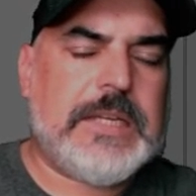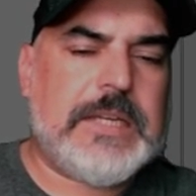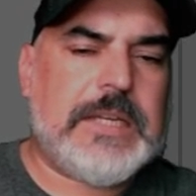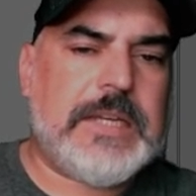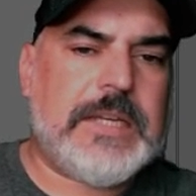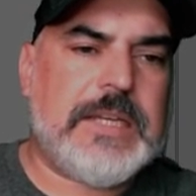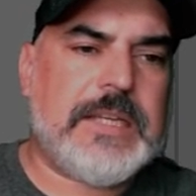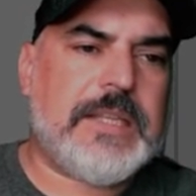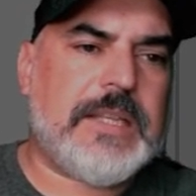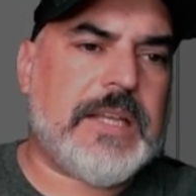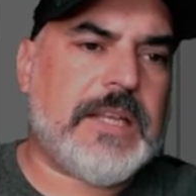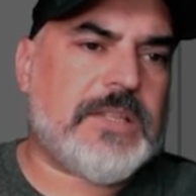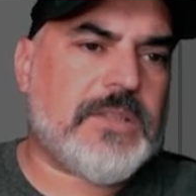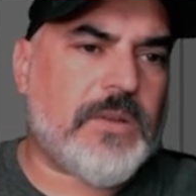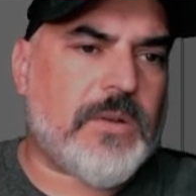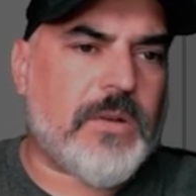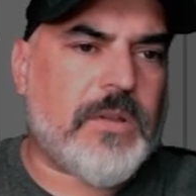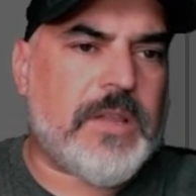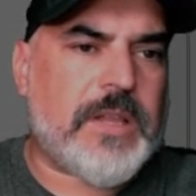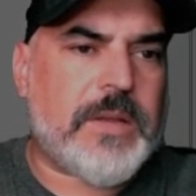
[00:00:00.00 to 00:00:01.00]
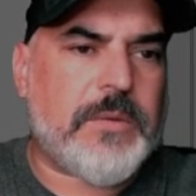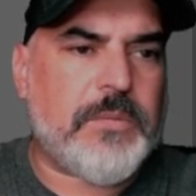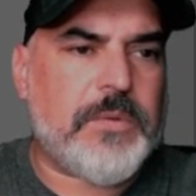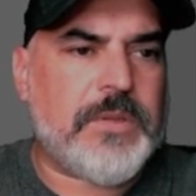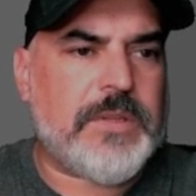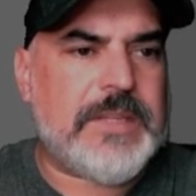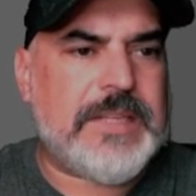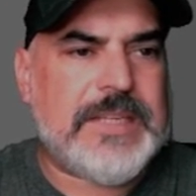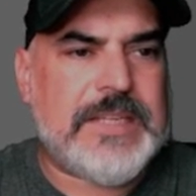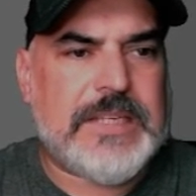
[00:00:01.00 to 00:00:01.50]
And that's all I
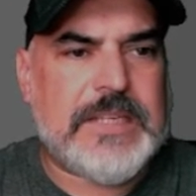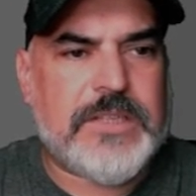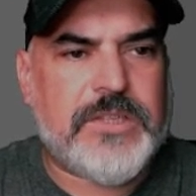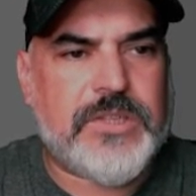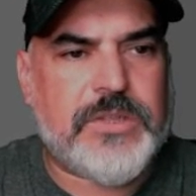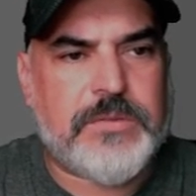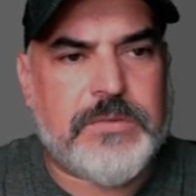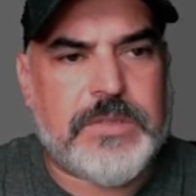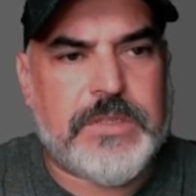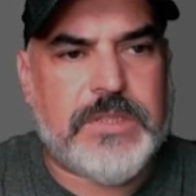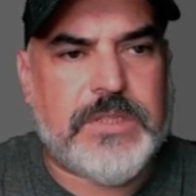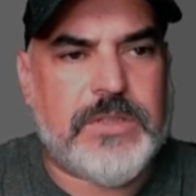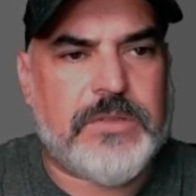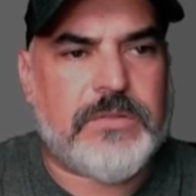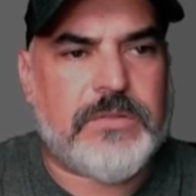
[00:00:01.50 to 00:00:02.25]
really need you to do.